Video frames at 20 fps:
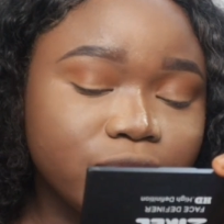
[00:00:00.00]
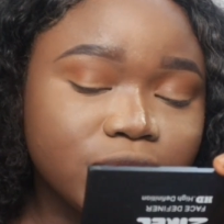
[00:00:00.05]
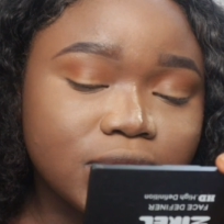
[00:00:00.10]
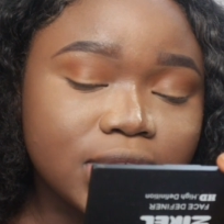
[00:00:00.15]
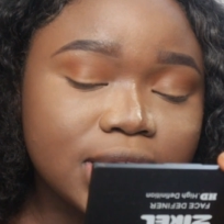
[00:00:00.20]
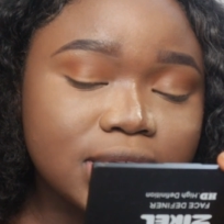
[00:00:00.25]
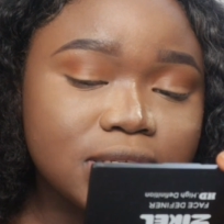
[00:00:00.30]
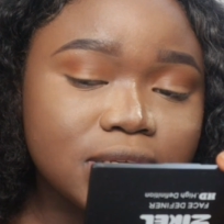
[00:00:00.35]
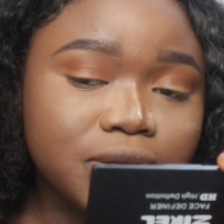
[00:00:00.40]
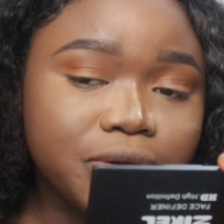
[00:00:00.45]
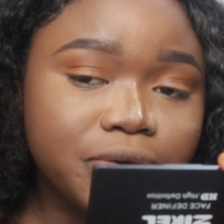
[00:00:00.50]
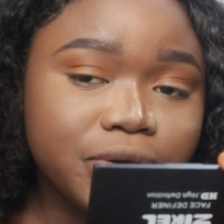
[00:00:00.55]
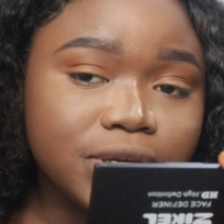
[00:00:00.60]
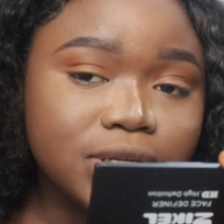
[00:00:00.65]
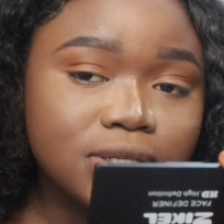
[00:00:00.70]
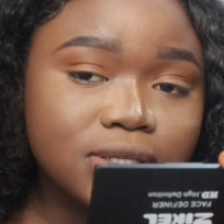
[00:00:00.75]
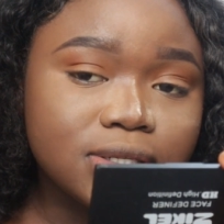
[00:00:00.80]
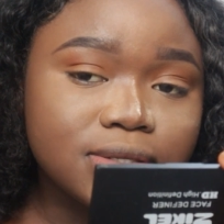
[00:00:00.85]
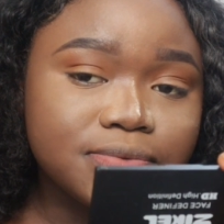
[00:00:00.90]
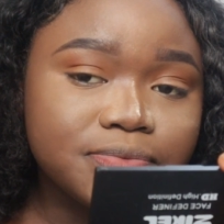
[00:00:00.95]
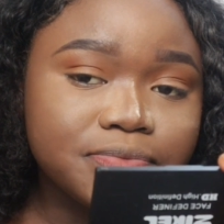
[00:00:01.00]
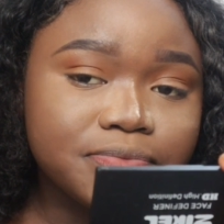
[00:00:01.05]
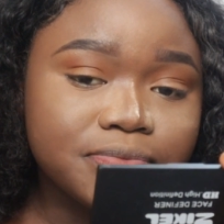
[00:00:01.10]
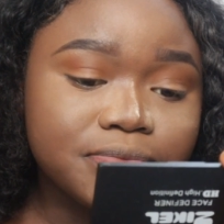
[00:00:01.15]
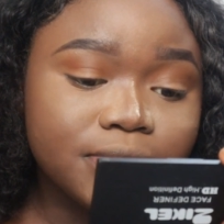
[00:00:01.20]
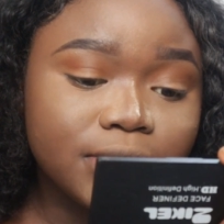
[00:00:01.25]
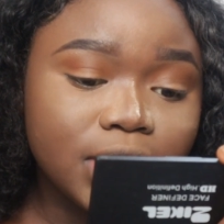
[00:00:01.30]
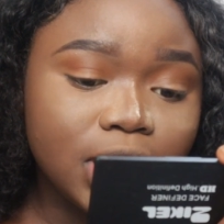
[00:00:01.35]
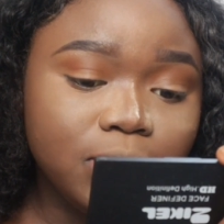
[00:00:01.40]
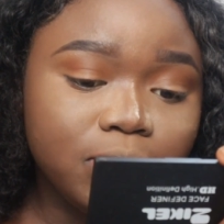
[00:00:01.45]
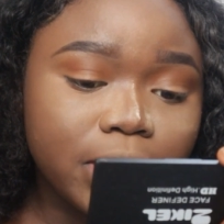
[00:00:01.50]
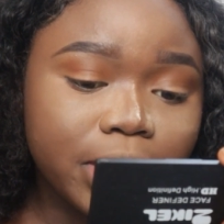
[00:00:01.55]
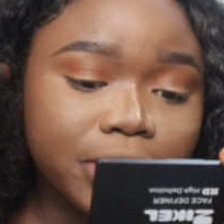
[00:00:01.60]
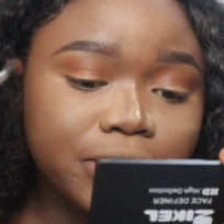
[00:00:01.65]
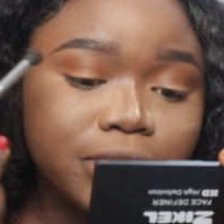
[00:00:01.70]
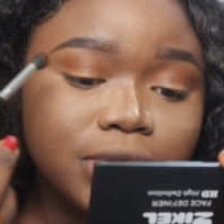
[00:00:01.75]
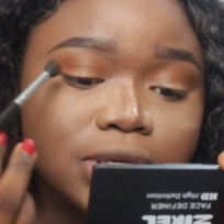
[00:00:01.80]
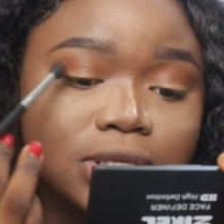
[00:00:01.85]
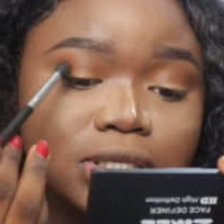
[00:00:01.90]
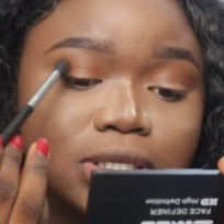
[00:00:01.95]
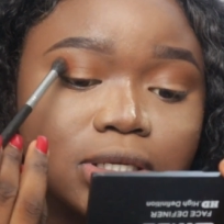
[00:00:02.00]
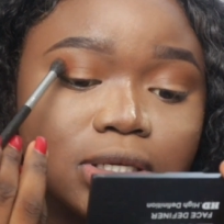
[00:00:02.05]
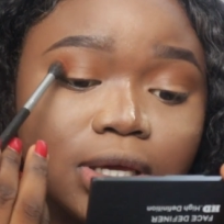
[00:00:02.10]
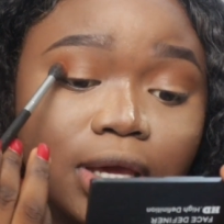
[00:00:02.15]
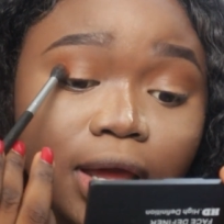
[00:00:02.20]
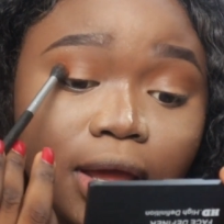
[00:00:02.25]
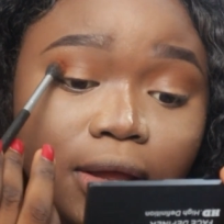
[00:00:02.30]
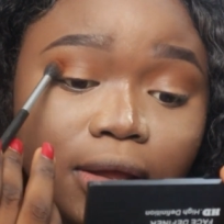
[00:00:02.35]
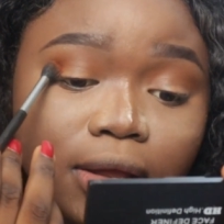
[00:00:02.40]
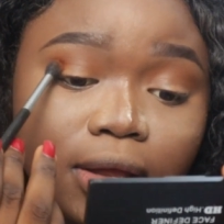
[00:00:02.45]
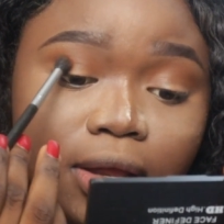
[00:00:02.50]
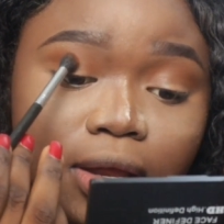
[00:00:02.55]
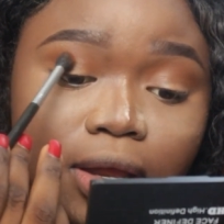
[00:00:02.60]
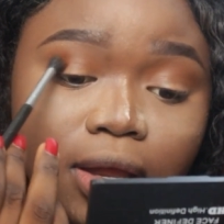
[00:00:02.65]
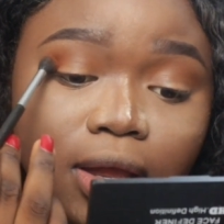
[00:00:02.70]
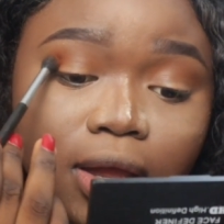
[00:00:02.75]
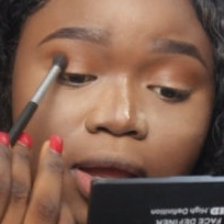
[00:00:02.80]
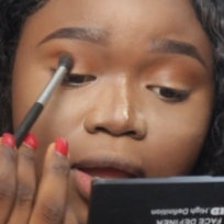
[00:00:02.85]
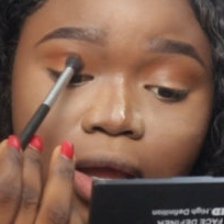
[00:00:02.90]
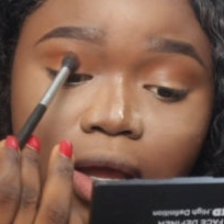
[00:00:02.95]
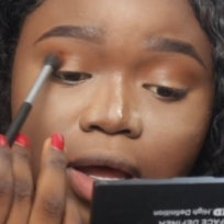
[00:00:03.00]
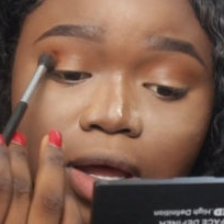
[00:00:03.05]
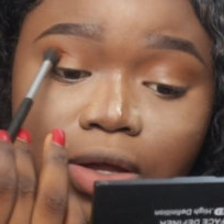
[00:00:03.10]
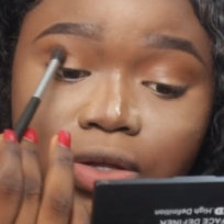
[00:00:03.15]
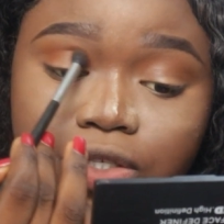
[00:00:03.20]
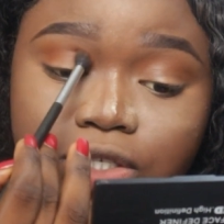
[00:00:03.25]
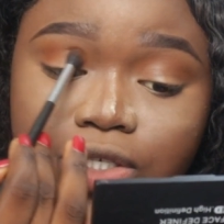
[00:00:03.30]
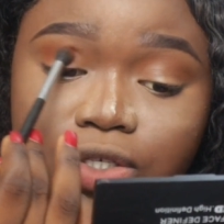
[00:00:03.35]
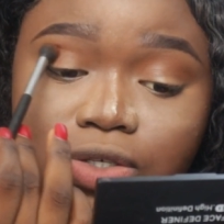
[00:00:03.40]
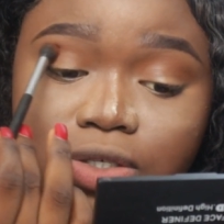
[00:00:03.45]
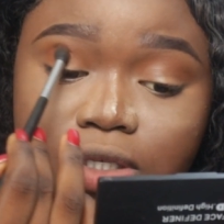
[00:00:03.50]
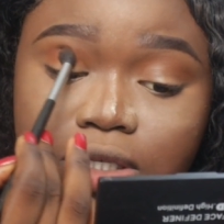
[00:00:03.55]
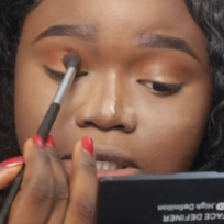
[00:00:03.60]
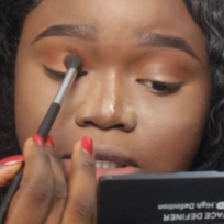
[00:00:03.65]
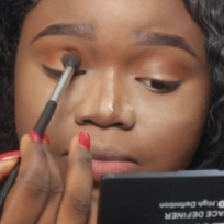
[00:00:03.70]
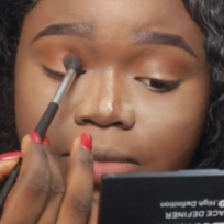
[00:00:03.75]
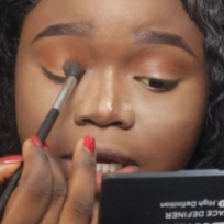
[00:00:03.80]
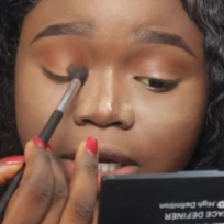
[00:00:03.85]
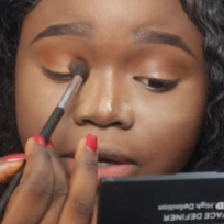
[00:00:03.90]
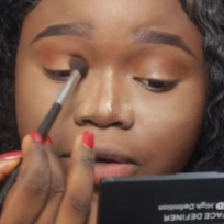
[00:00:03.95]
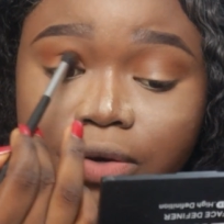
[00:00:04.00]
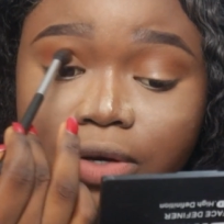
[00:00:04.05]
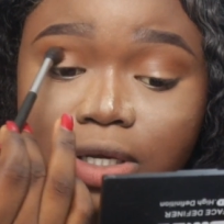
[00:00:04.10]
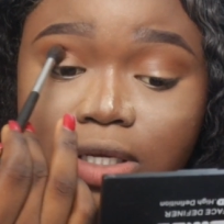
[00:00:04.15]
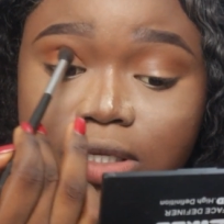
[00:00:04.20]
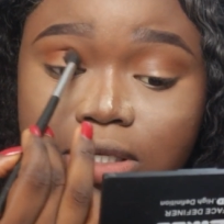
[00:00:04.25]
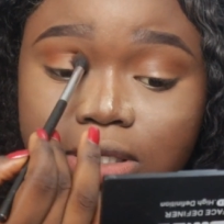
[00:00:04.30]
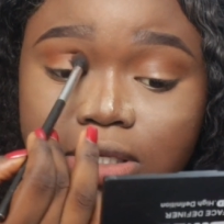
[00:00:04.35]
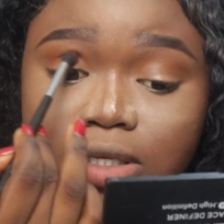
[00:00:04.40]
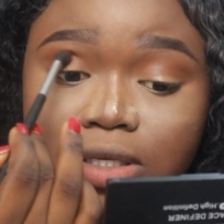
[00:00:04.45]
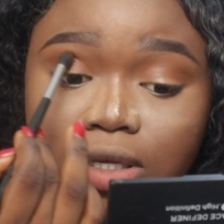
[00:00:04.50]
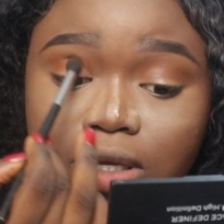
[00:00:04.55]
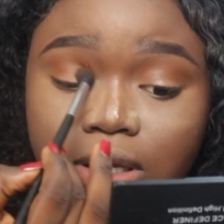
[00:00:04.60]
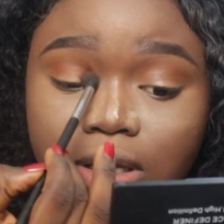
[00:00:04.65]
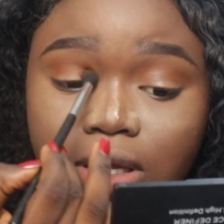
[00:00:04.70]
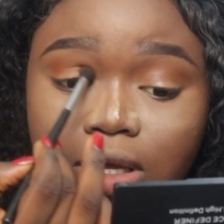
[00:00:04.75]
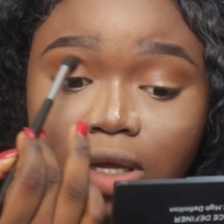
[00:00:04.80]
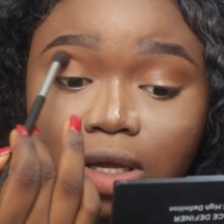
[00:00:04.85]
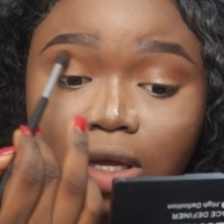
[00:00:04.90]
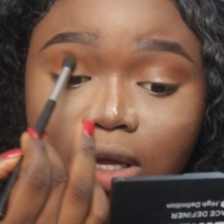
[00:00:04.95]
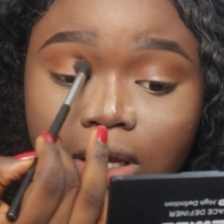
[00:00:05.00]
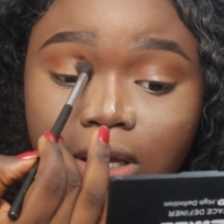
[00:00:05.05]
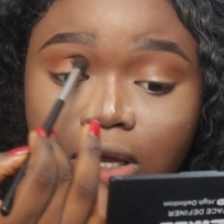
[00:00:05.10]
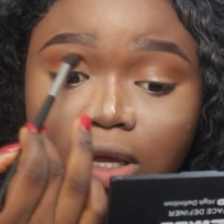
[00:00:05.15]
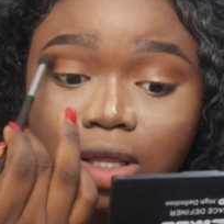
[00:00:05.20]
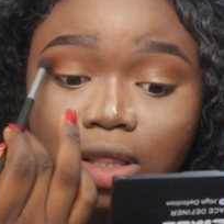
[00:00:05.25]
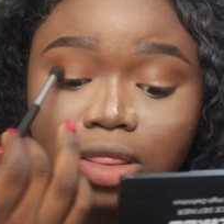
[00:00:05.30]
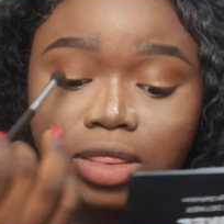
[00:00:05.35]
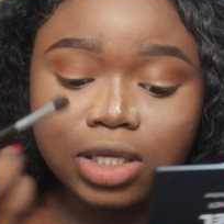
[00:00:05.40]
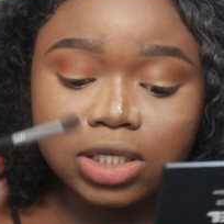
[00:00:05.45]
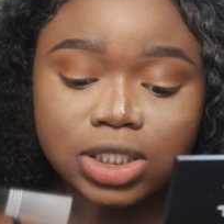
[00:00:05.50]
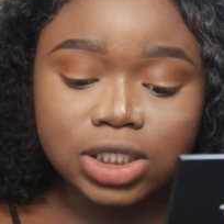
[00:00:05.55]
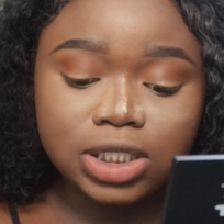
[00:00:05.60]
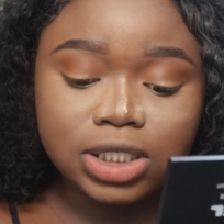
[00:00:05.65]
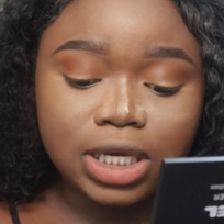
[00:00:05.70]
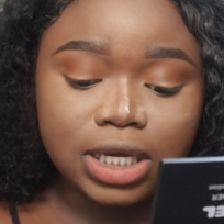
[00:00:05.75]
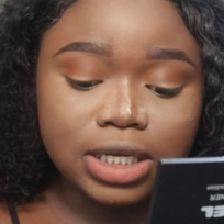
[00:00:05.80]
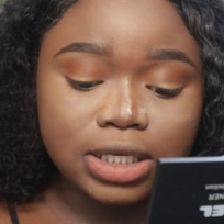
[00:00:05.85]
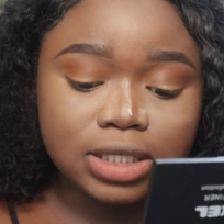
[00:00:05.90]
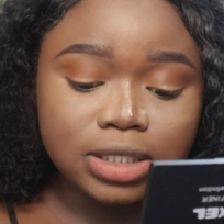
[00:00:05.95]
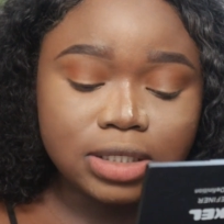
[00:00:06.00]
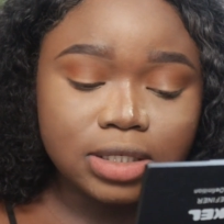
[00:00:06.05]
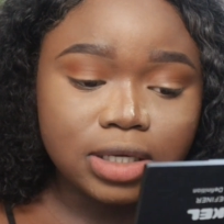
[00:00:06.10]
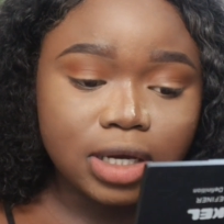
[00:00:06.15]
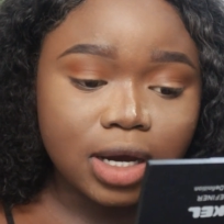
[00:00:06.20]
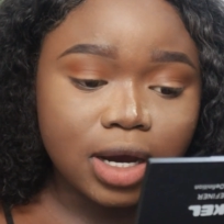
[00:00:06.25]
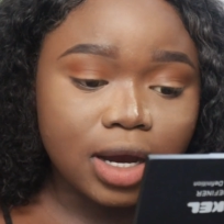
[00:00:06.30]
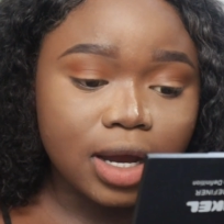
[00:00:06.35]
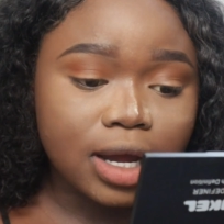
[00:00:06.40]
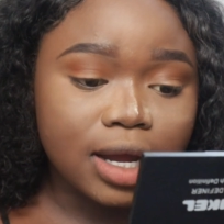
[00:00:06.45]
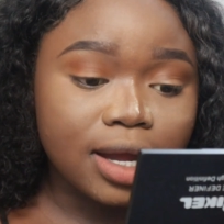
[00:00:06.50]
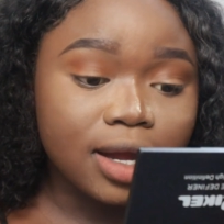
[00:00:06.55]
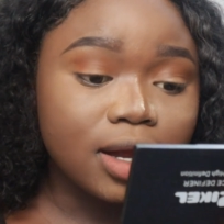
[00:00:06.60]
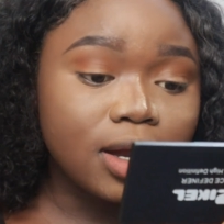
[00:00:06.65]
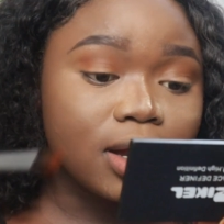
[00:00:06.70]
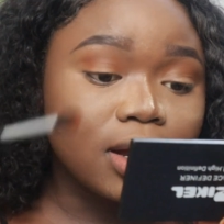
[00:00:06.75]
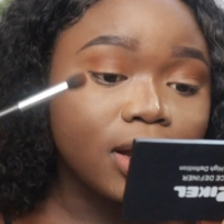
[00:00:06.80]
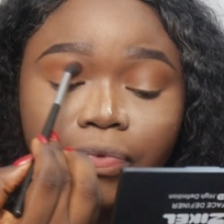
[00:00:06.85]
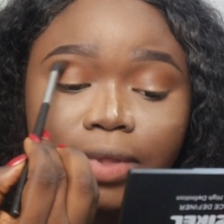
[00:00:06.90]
Did I say crease? In my crease, yeah. I want to use this in my crease. The shade Dakar.